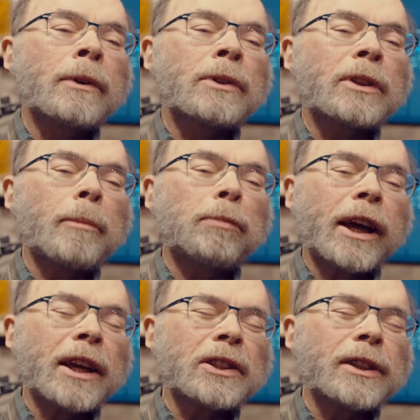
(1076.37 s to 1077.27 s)
they
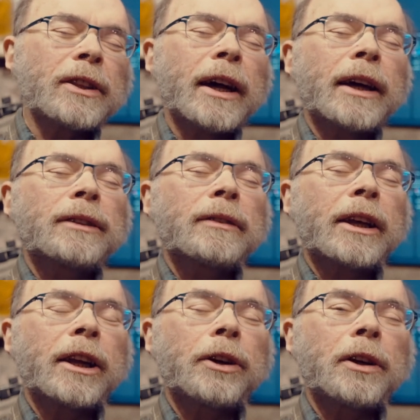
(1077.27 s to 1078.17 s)
blasted that
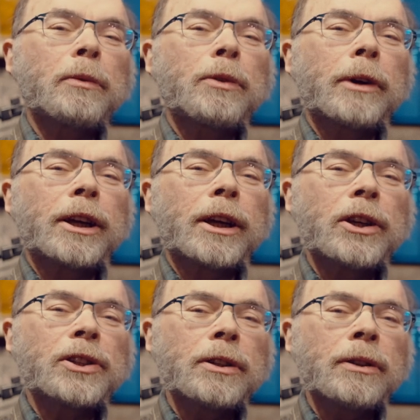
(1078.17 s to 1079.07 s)
area with
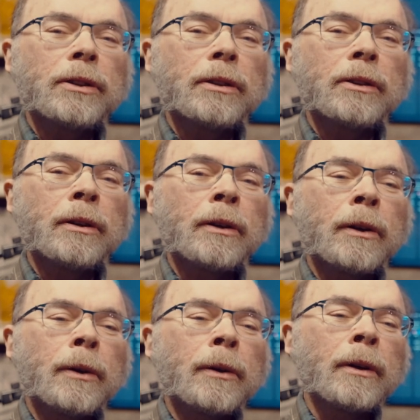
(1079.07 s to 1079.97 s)
radiation,
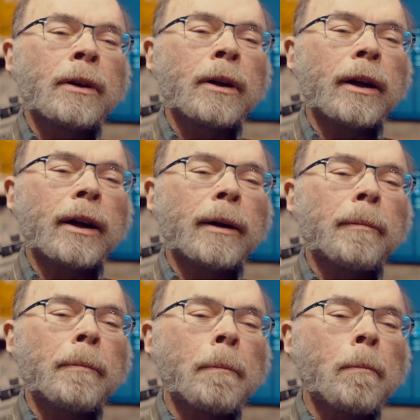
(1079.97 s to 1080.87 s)
and